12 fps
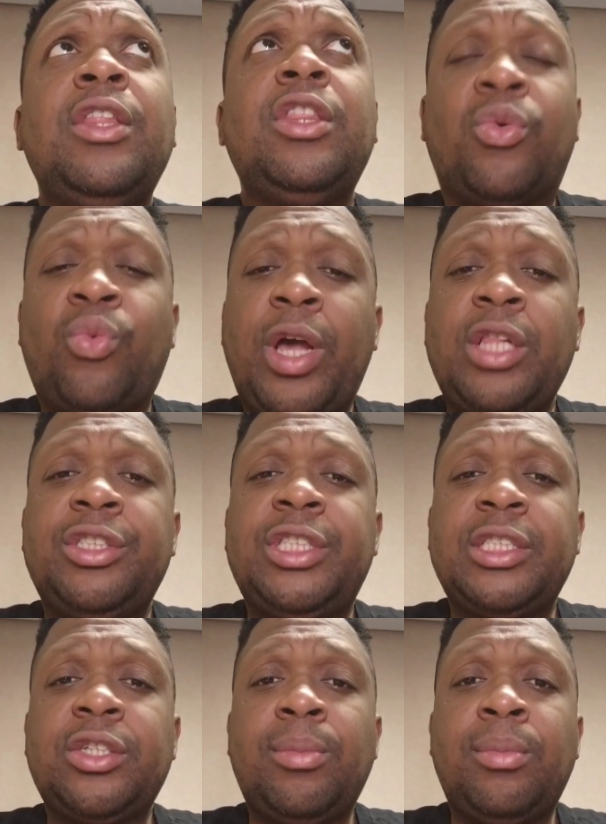The regular
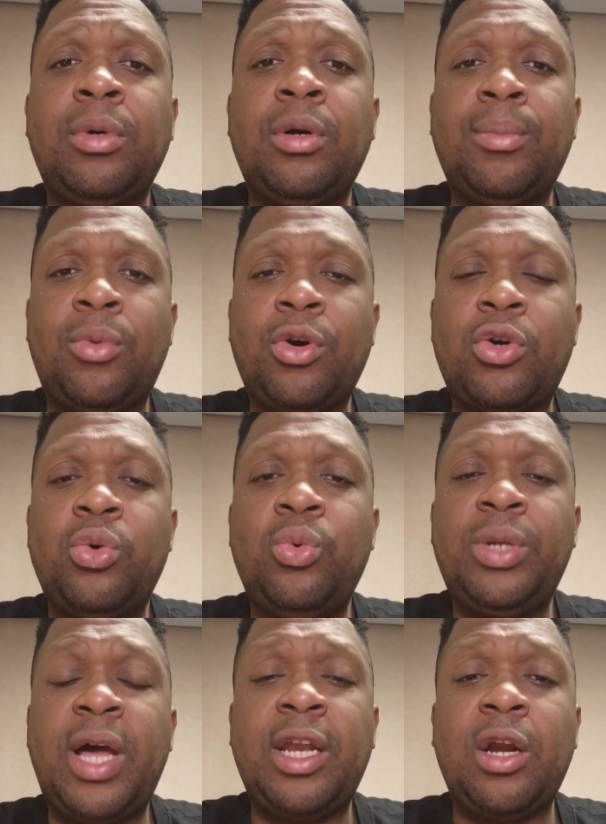chicks are more
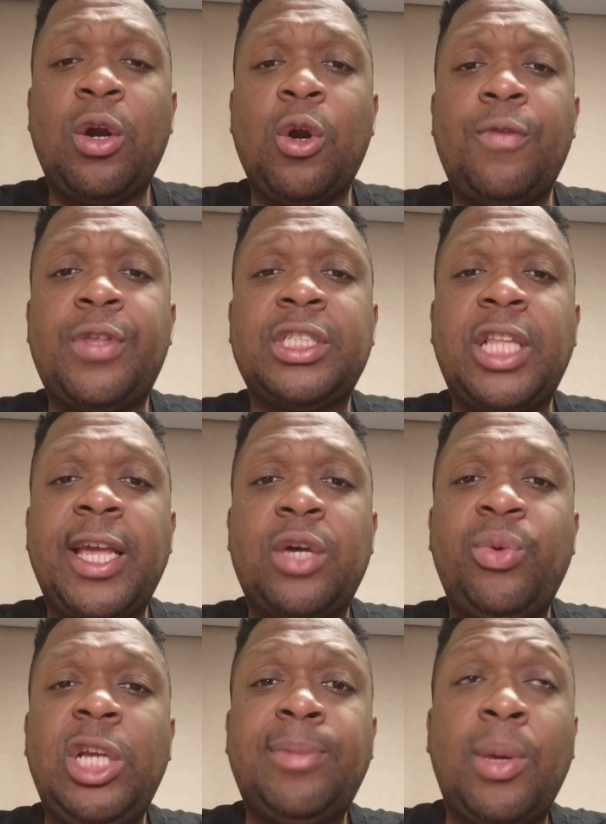cool, down to earth. The Slay
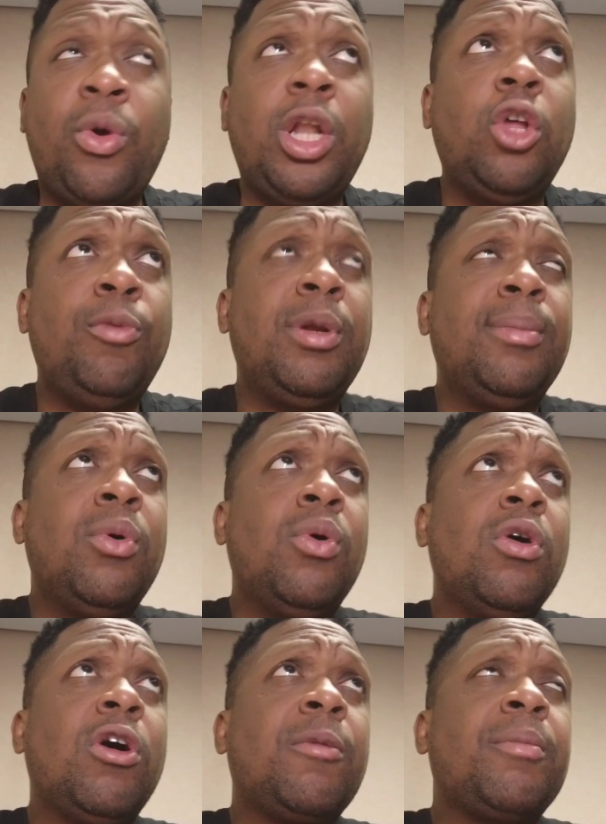Queens may want a little bit
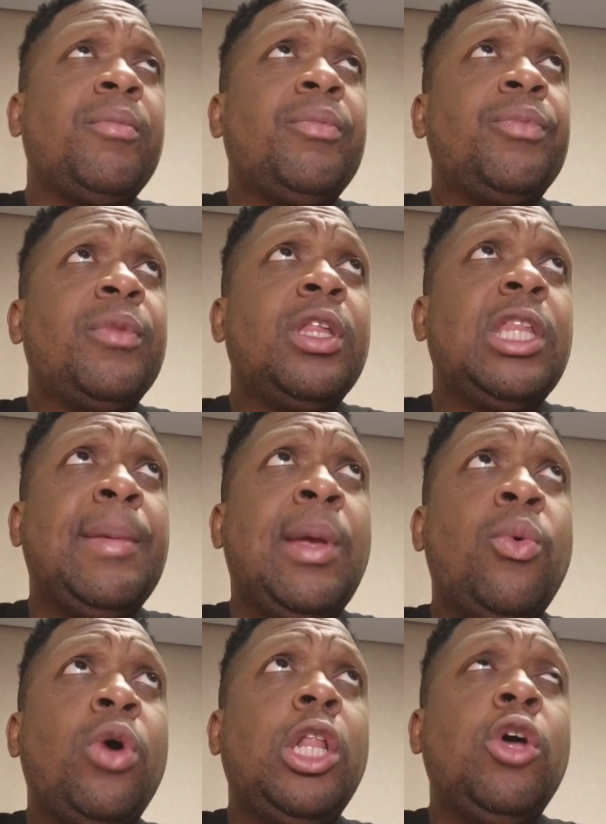more. They may
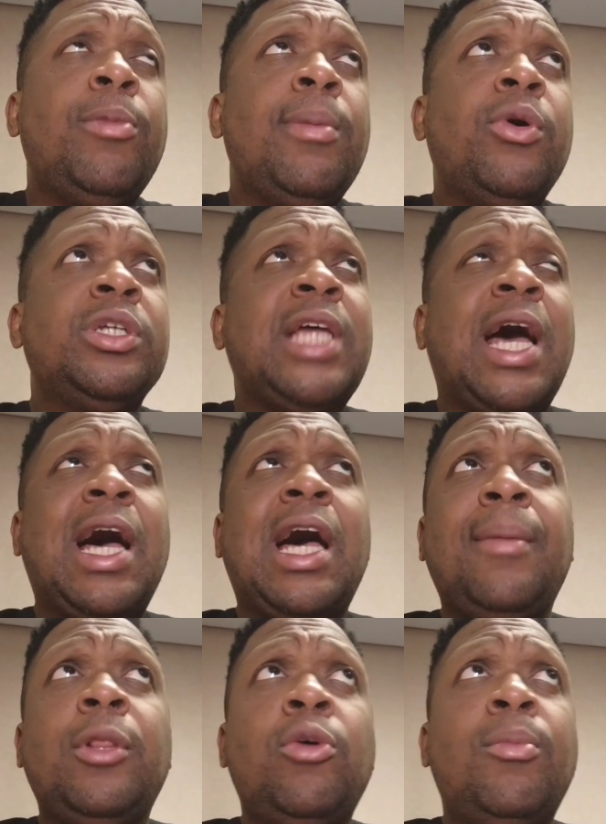want a little bit more
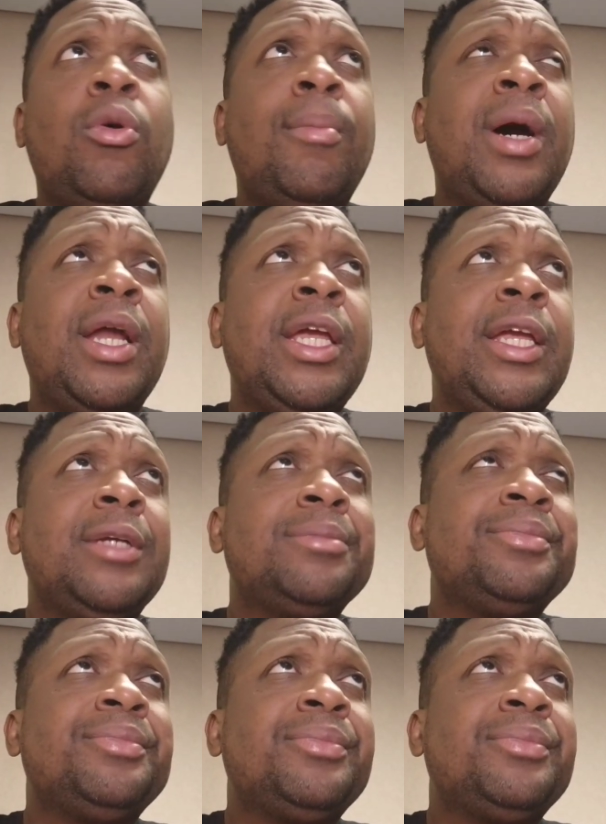time, a little more money.